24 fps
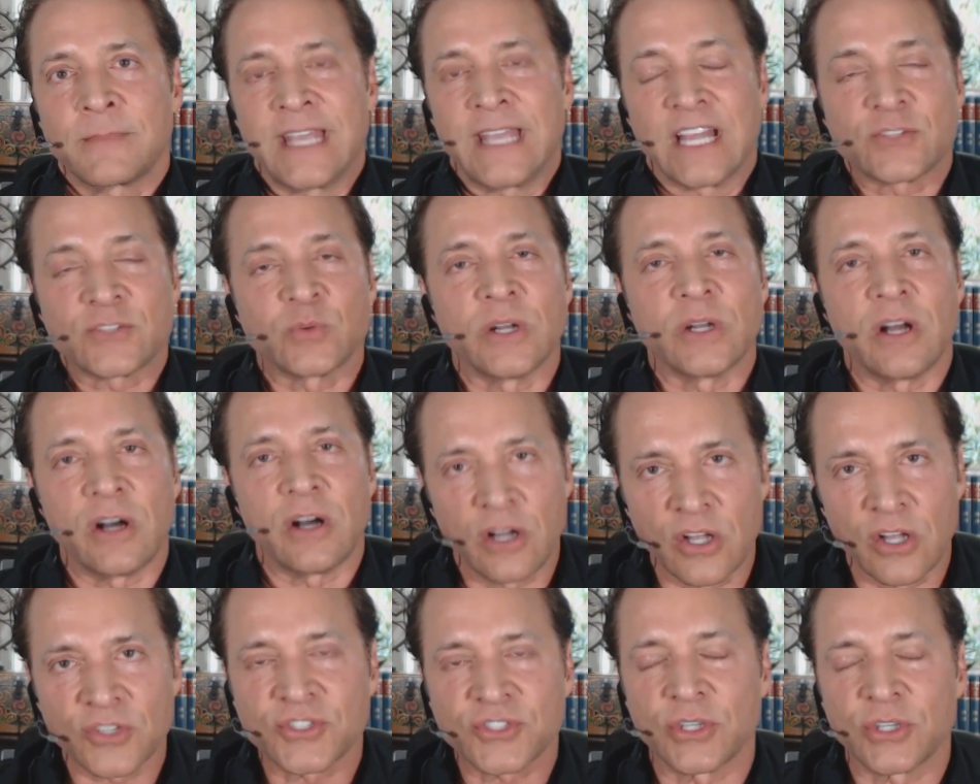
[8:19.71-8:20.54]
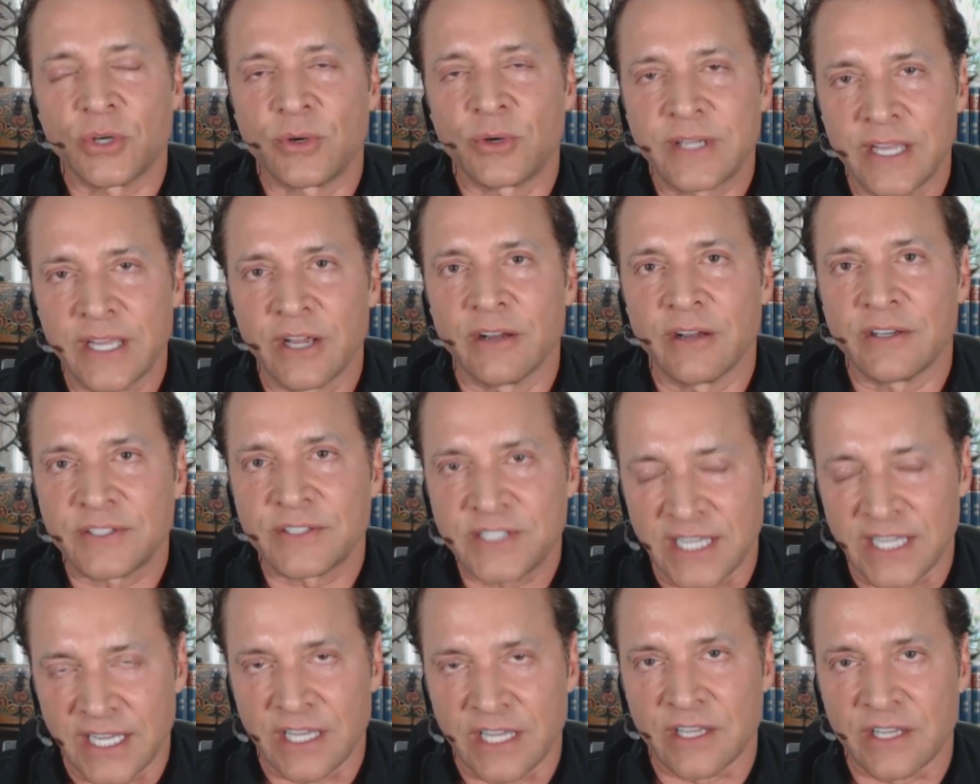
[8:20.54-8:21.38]
that's what also
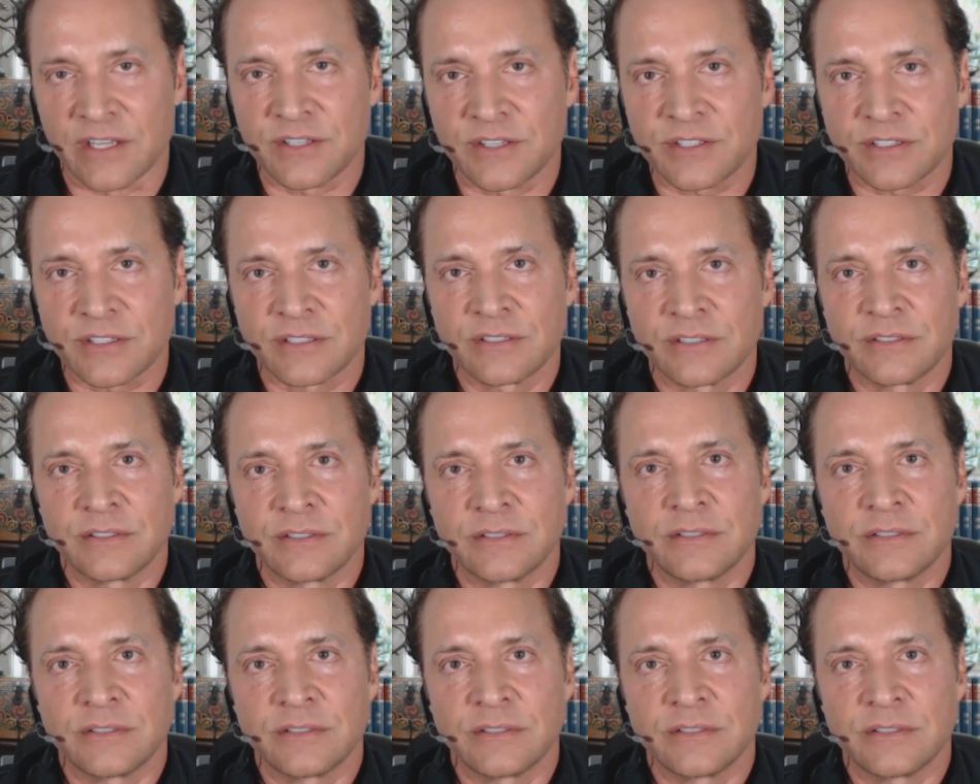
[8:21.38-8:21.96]
guarantees